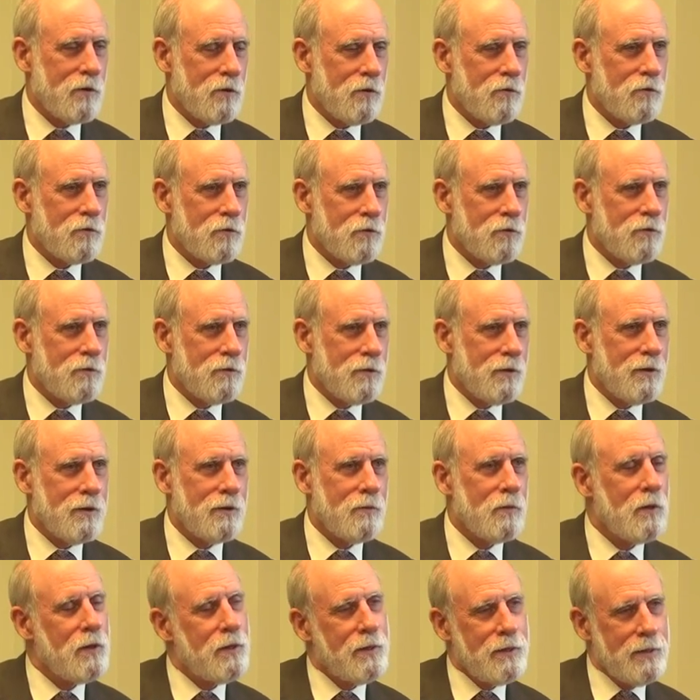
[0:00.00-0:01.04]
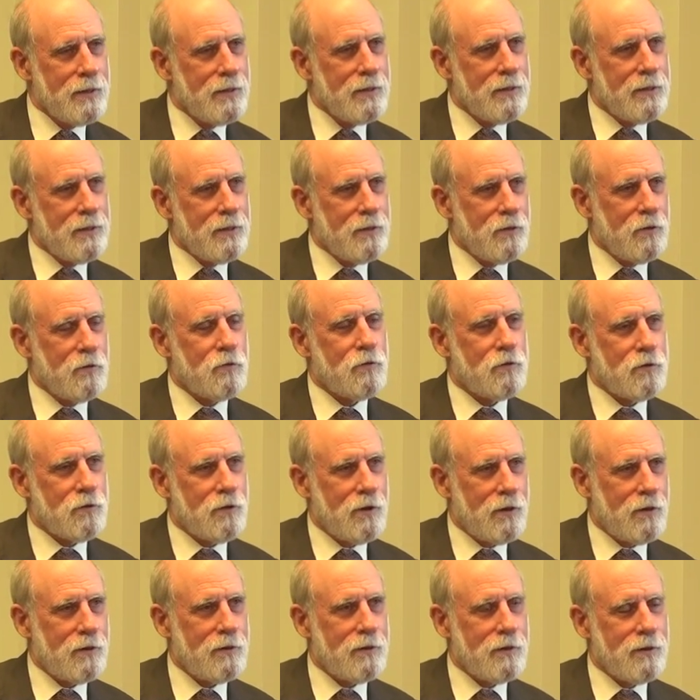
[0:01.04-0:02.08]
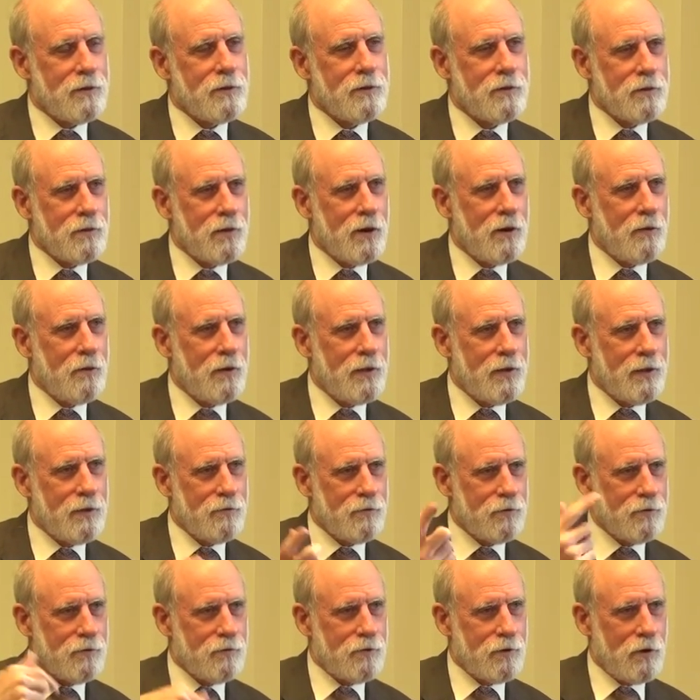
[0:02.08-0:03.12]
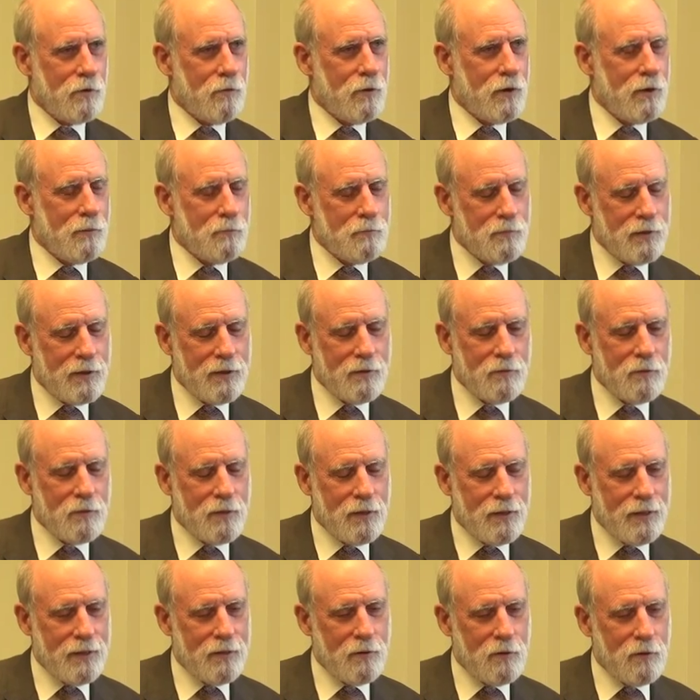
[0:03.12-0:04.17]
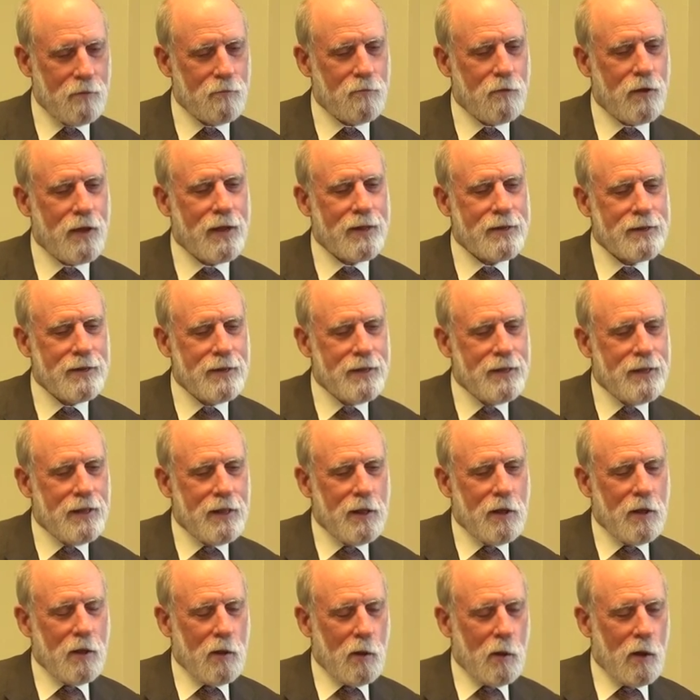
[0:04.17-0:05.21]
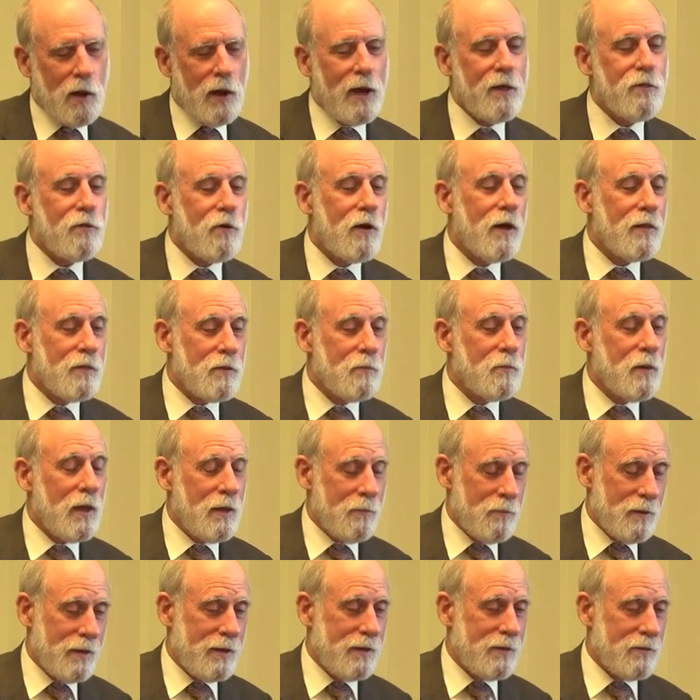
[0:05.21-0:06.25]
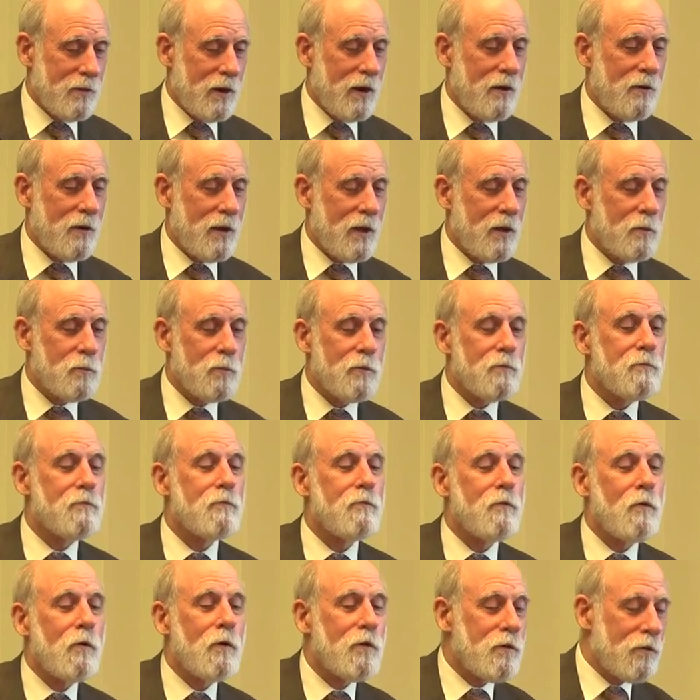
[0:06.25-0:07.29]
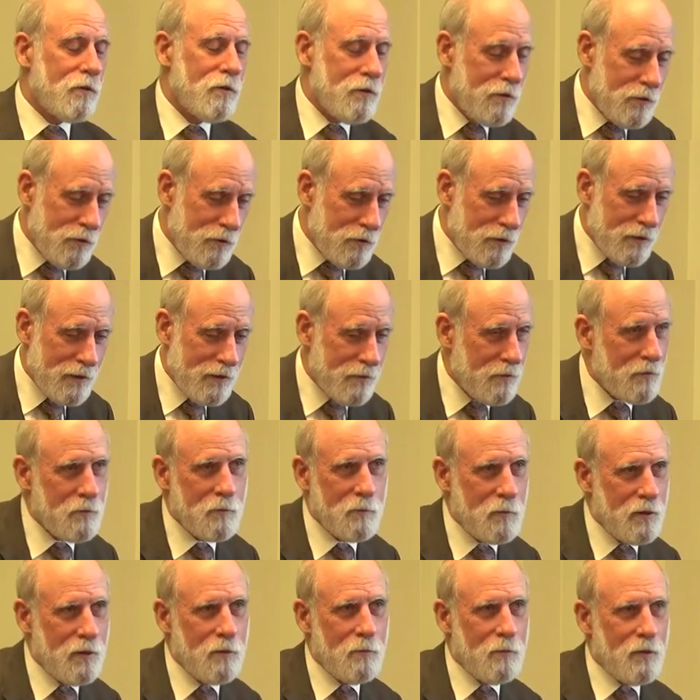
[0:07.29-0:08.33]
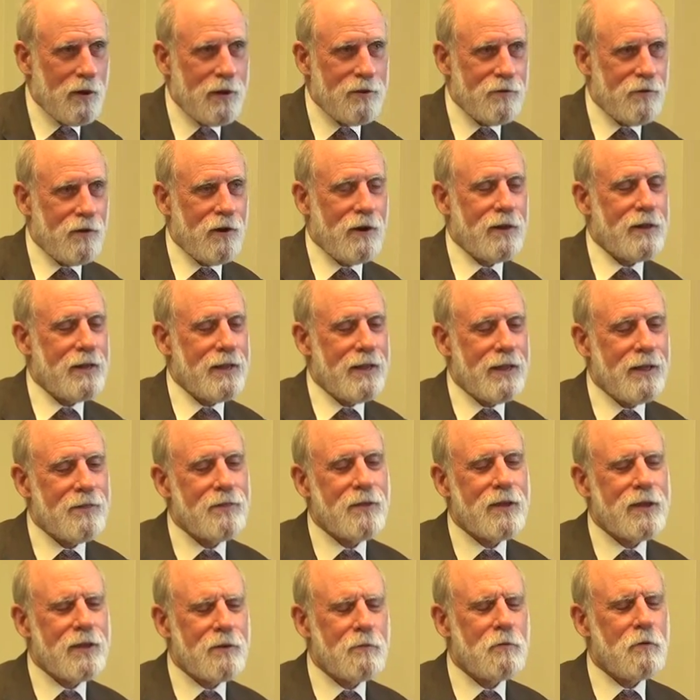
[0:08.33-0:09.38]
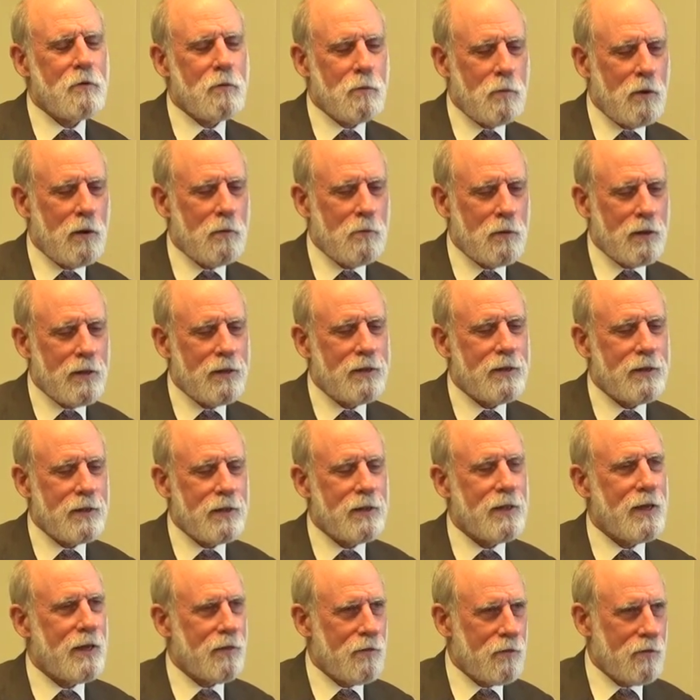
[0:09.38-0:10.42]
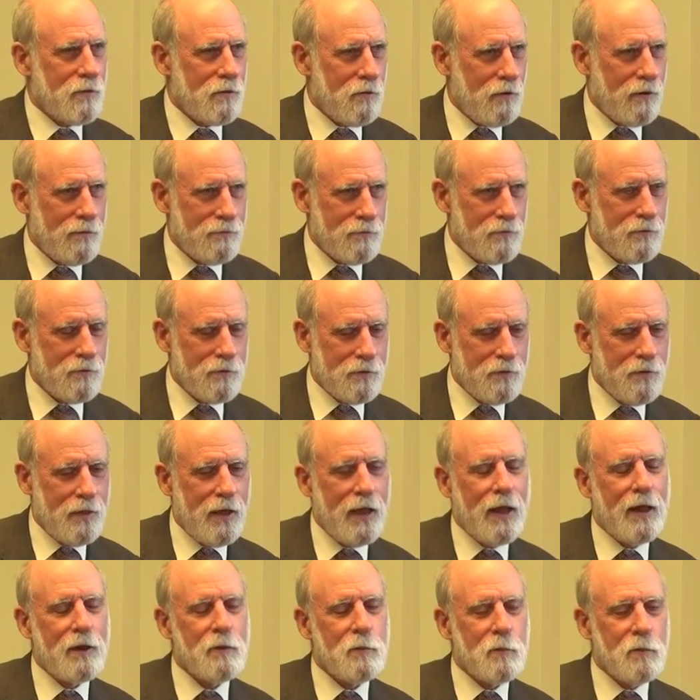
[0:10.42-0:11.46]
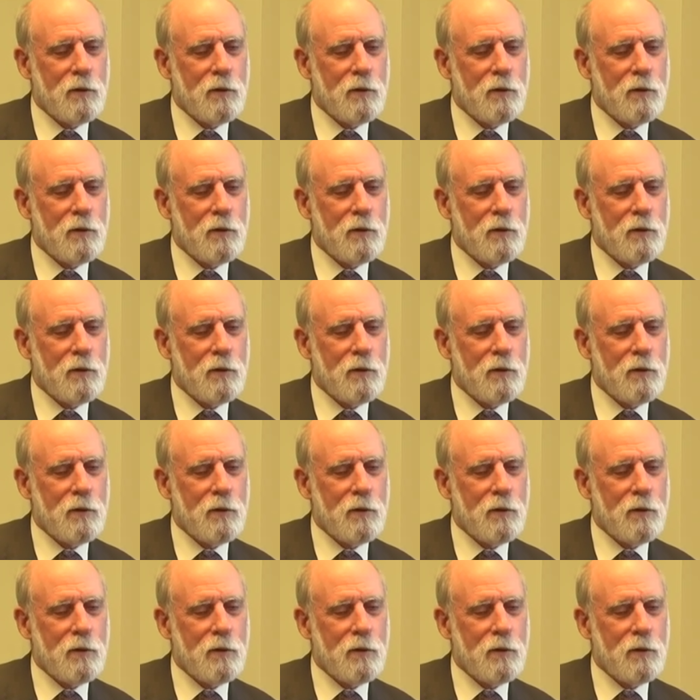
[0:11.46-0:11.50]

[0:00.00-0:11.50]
You should... Uh, You should tell uh, Larry he should show up. Now, and in fact, I thought that maybe Larry had been forced to do this, you know, by Charlie. I think it was probably a little less awful than that.